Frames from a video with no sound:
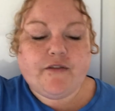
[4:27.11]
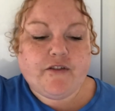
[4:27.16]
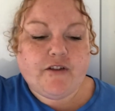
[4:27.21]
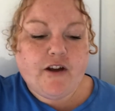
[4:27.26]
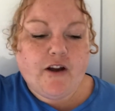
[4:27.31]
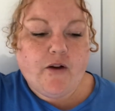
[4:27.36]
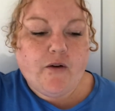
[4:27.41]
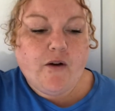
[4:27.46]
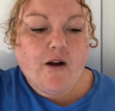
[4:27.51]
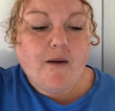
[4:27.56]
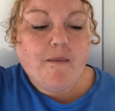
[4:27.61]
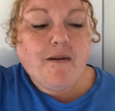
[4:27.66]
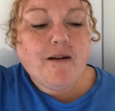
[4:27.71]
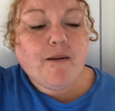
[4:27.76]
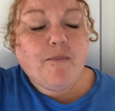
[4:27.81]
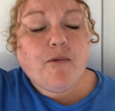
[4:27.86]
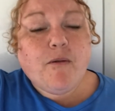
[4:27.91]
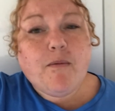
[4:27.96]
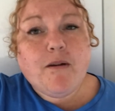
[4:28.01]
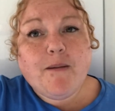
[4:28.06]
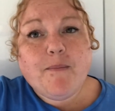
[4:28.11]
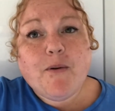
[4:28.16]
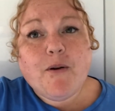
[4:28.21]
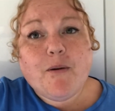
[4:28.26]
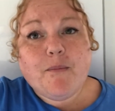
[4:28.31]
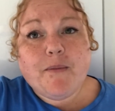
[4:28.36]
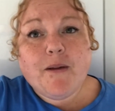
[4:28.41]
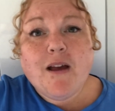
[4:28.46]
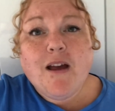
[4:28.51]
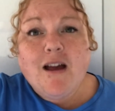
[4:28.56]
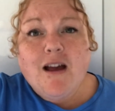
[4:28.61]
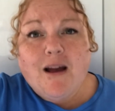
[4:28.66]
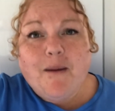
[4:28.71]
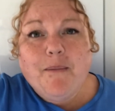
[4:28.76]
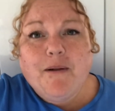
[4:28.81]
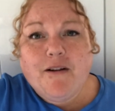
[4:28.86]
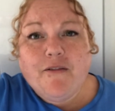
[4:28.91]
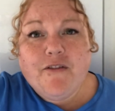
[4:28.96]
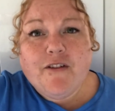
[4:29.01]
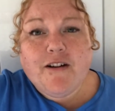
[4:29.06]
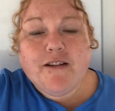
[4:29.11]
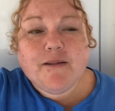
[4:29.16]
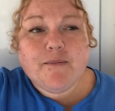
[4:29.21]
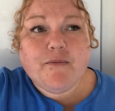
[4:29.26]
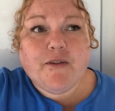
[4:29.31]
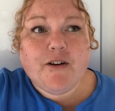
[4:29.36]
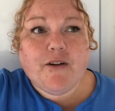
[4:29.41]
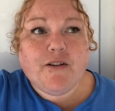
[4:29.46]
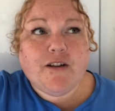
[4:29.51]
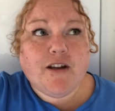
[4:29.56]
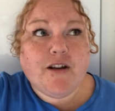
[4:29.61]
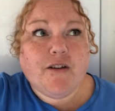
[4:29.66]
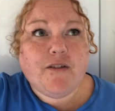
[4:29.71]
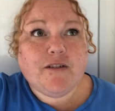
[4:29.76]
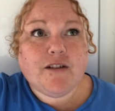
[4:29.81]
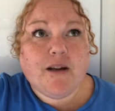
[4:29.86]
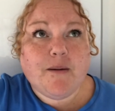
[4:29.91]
So I'm gonna find some photos.